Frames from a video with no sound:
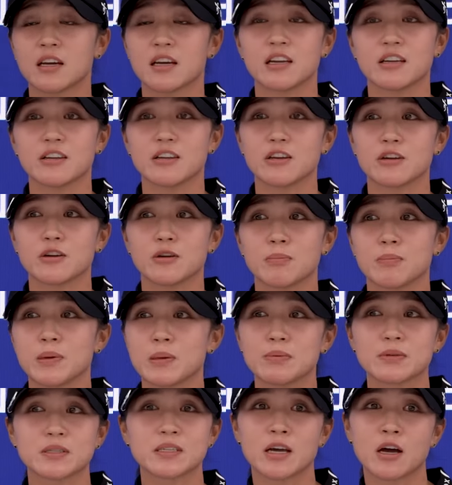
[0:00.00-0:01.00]
And, you know,
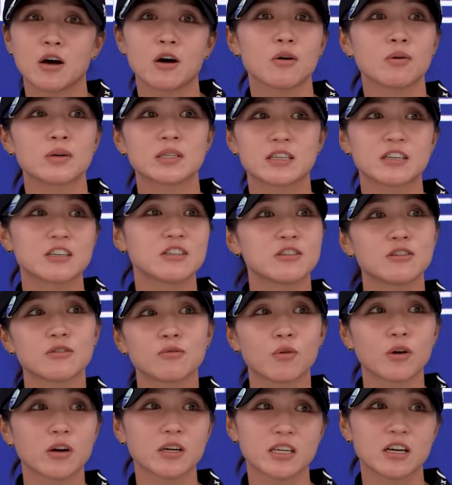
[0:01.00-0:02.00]
people say, oh, it's because you've
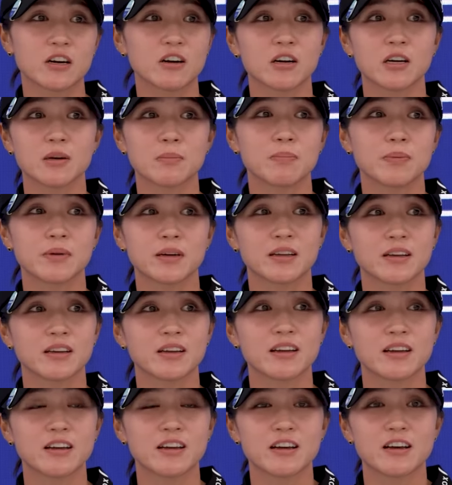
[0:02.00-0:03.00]
worked hard. But
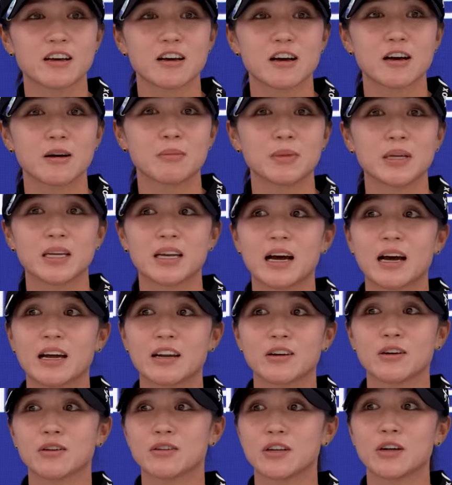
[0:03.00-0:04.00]
I mean, I
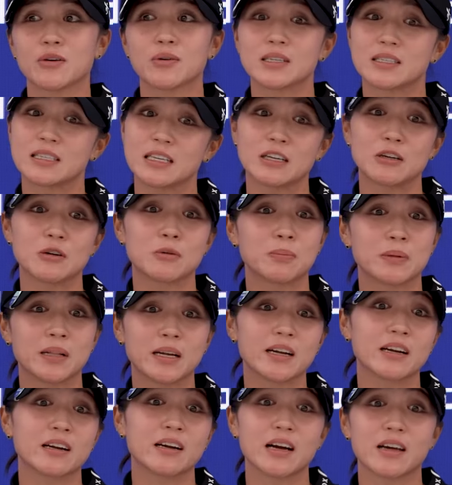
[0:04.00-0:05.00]
don't know a single
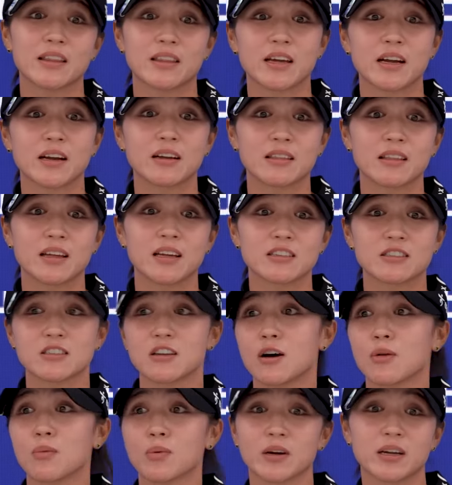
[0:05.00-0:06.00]
player out there that's
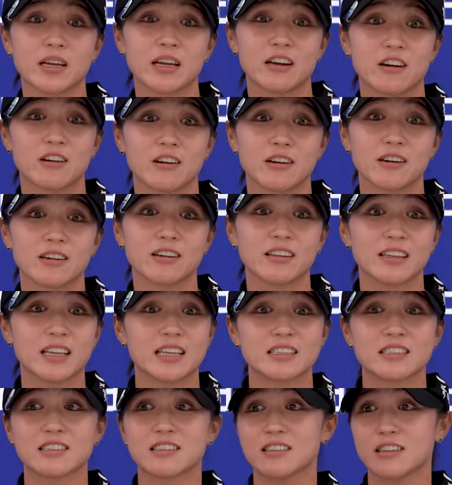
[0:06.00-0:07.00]
not working hard.
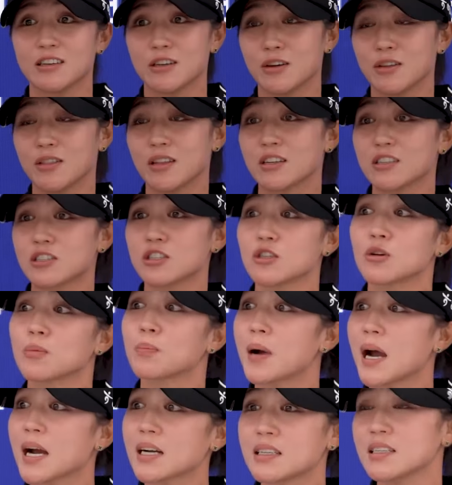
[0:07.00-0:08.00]
That's, you know, they're still
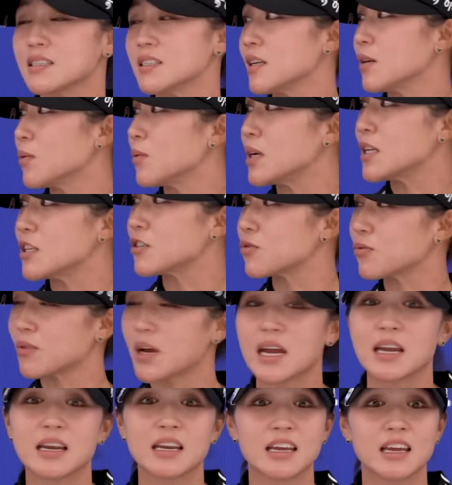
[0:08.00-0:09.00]
practicing when it's
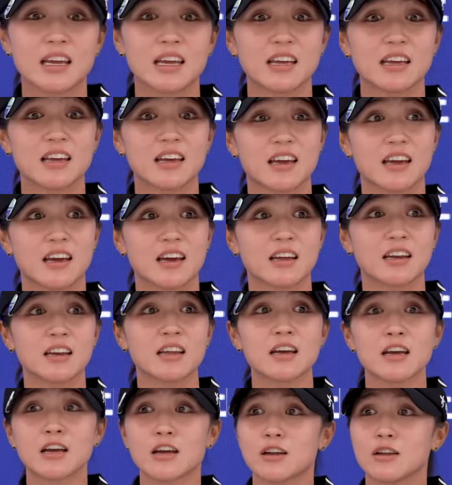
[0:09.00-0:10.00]
raining and,
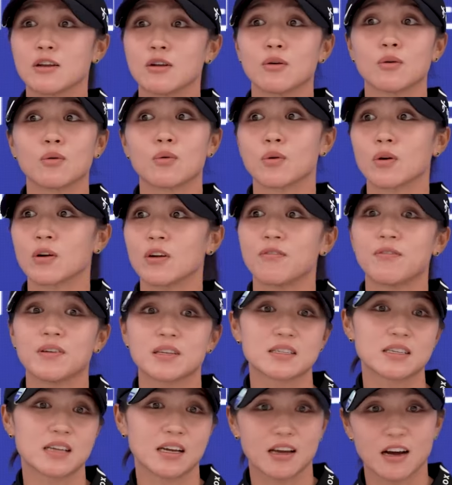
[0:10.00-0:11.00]
you know, or if
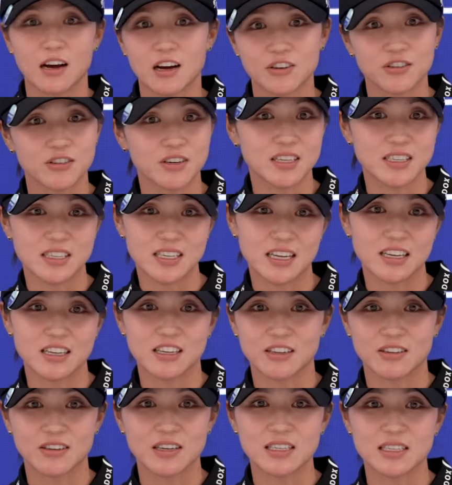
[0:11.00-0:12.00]
it's like 110
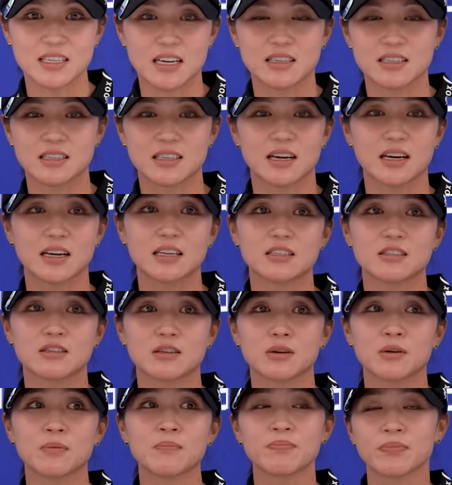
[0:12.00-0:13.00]
degrees outside.
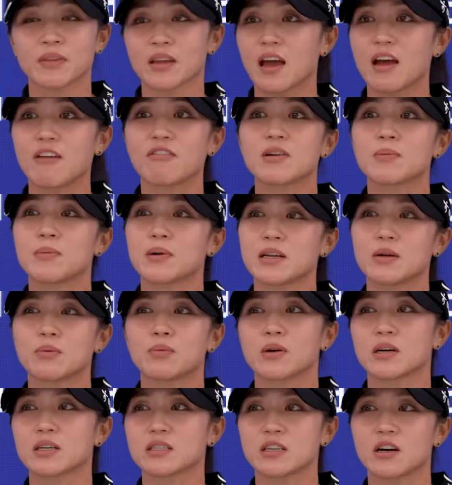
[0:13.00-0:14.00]
So everybody
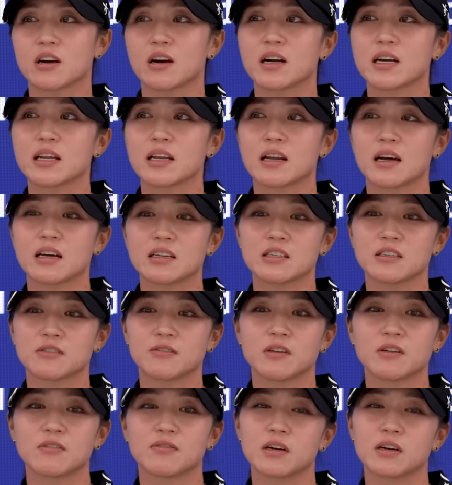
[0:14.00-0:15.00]
works hard, and I just
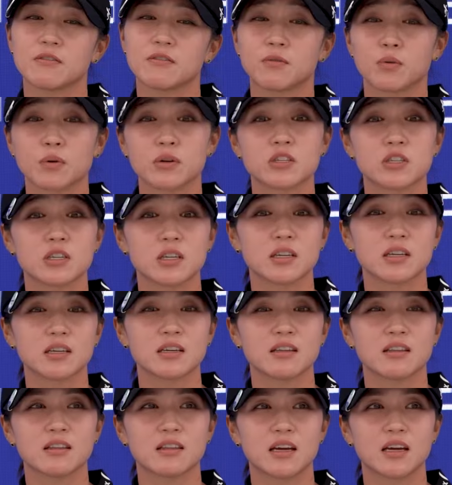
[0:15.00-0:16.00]
feel
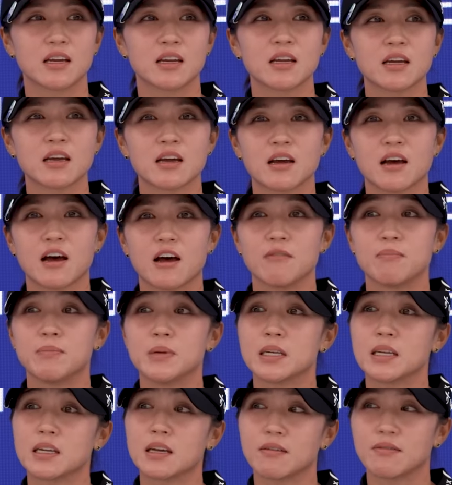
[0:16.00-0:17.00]
fortunate that I've
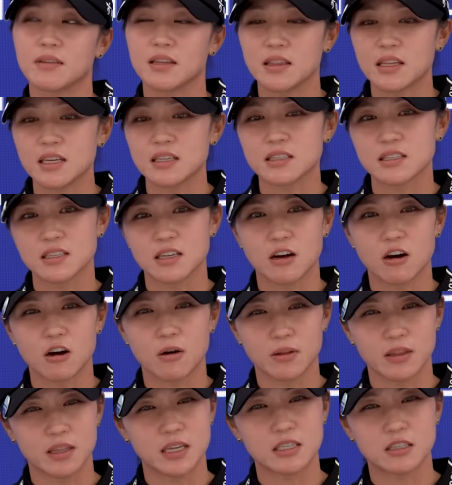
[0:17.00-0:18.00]
been given these
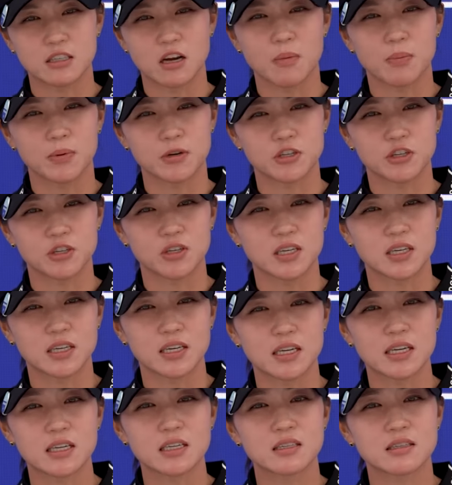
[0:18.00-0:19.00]

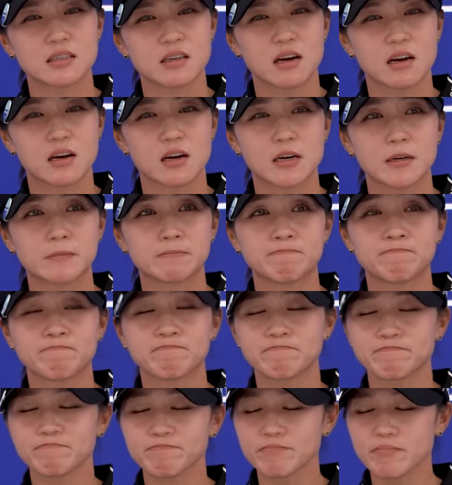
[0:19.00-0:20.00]
opportunities and
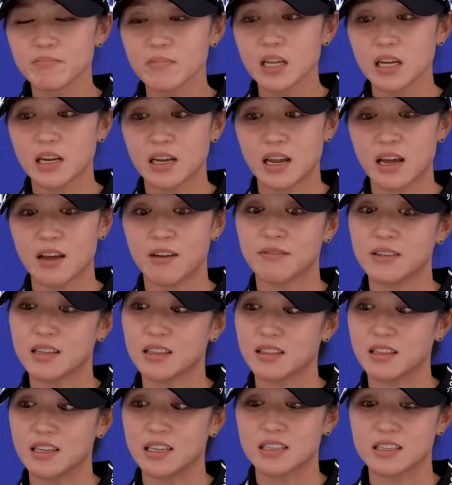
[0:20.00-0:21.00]

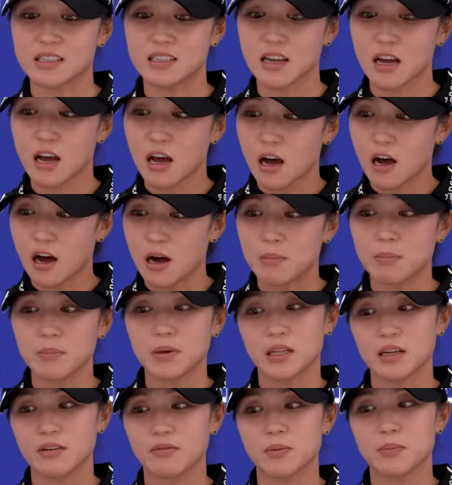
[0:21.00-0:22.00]
having these
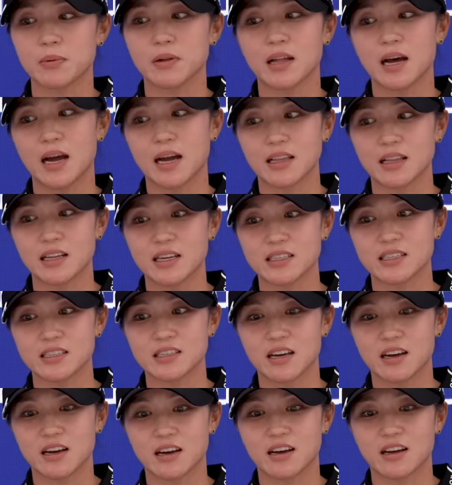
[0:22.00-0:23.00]
unbelievable highlights
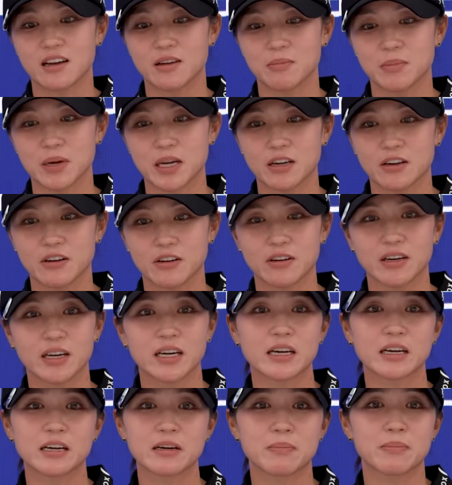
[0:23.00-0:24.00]
in my
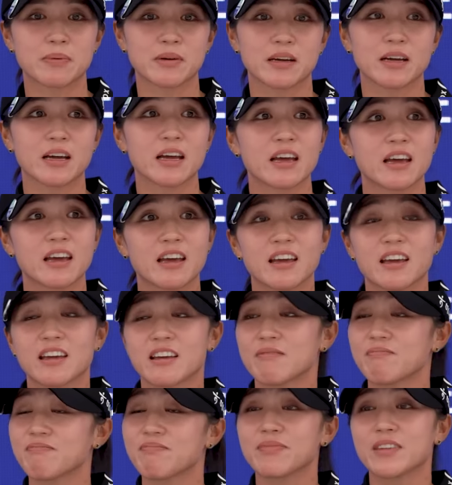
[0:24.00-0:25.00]
career. But,
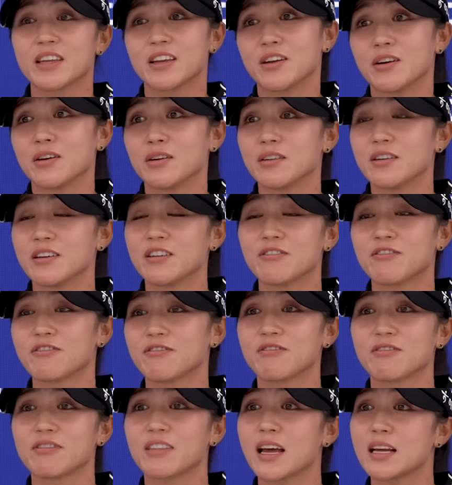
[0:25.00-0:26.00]
you know,
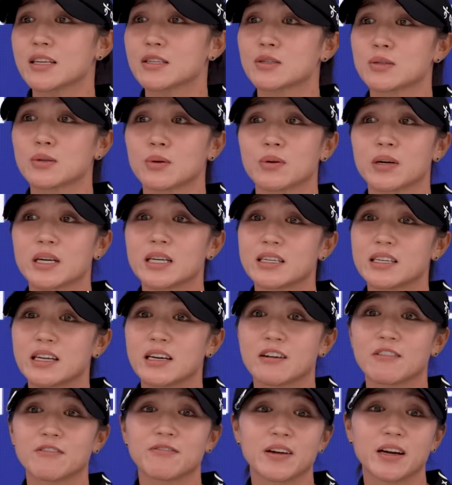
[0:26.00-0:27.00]
if that story
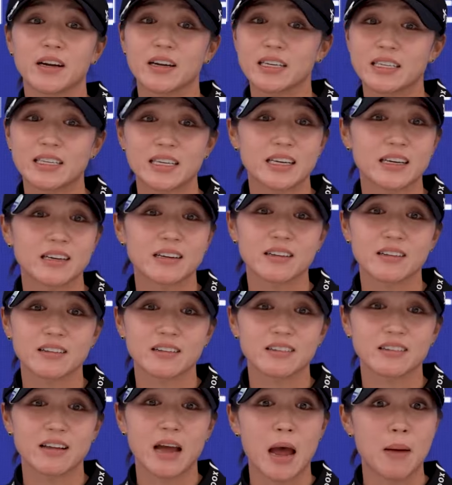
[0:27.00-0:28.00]
tale, fairy
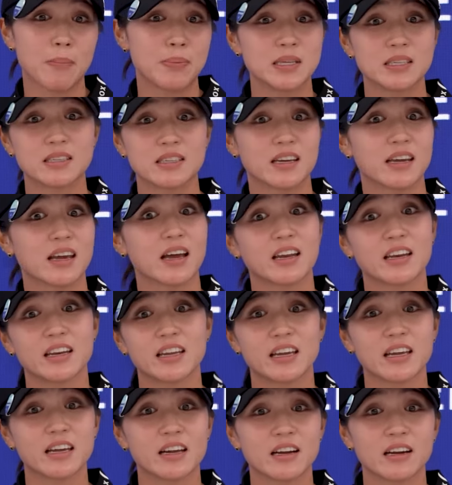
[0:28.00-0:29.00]
tale happens again
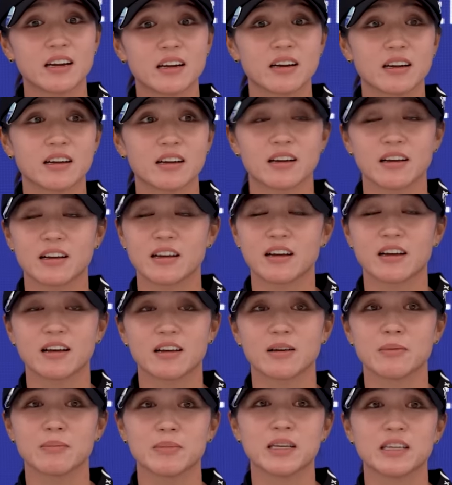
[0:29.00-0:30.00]
here,
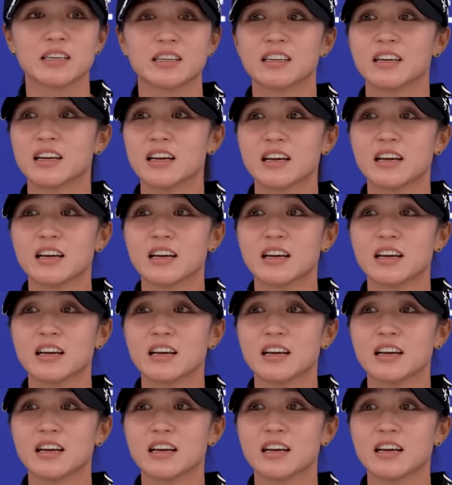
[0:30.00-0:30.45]
I mean,